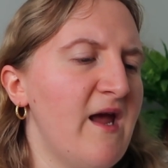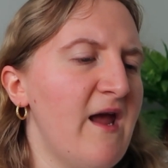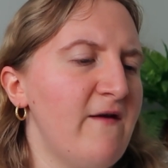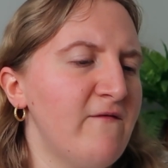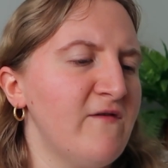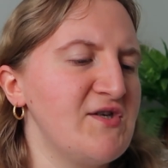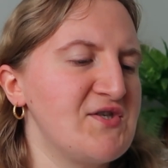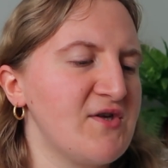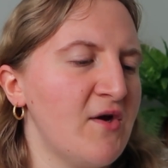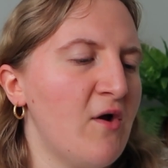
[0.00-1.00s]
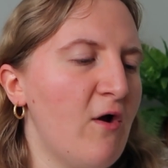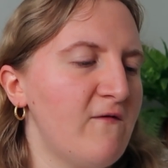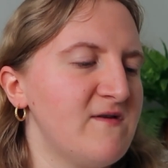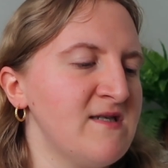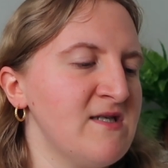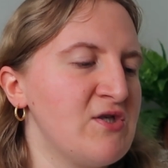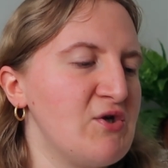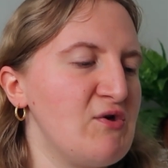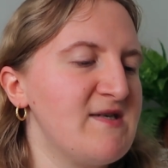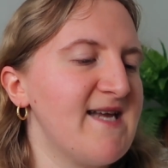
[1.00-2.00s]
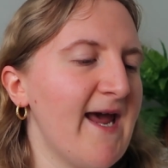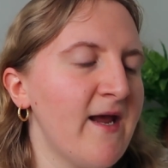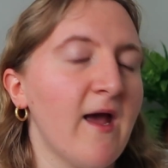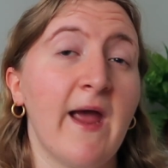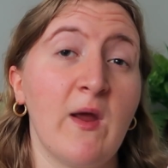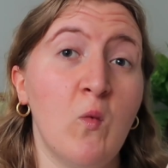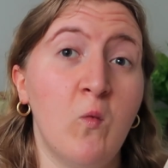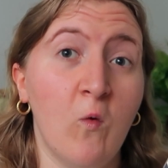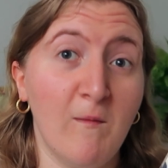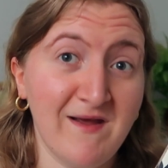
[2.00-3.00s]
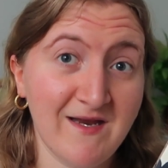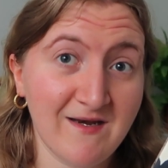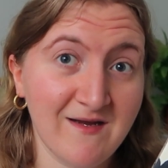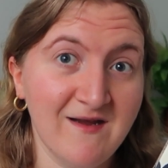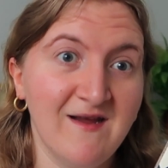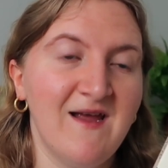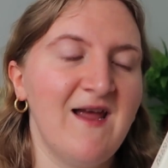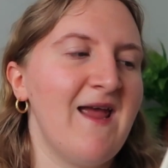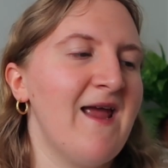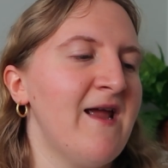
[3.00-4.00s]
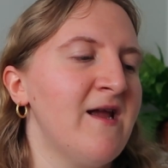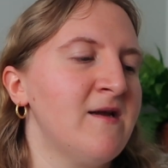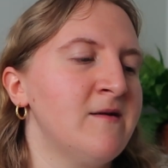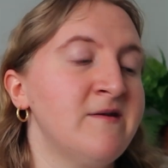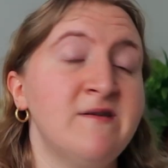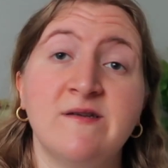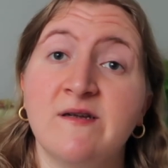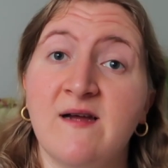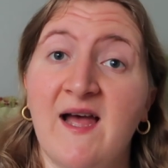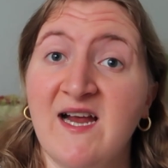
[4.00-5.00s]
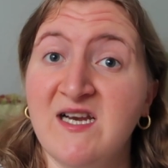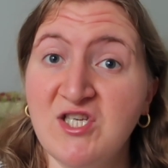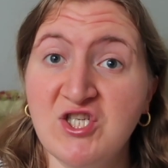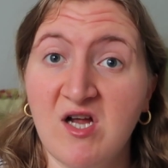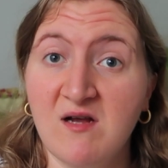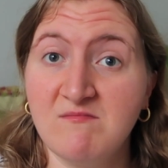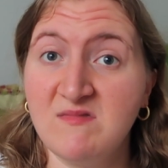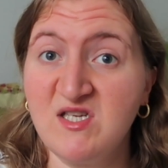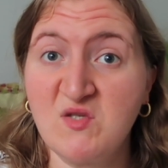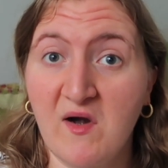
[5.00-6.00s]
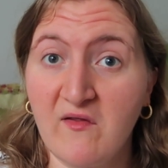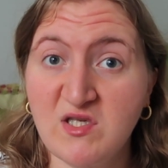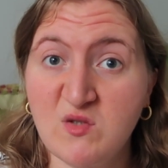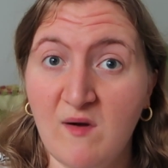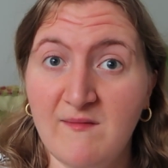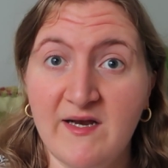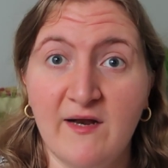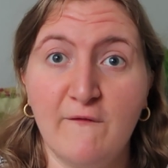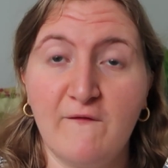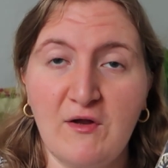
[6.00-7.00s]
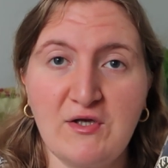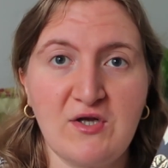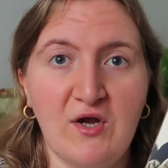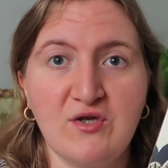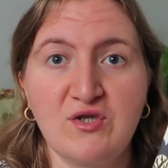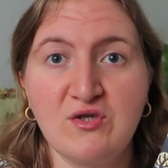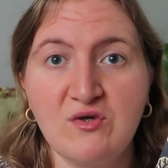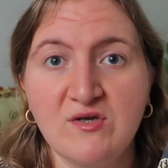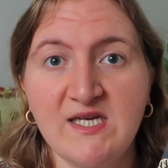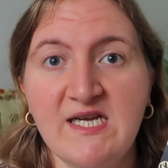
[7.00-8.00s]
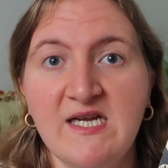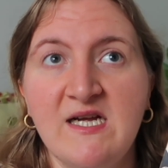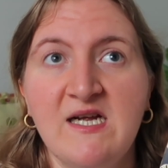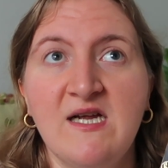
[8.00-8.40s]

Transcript: every so often to take a woman, and Agnieszka is one of those women, and it follows her story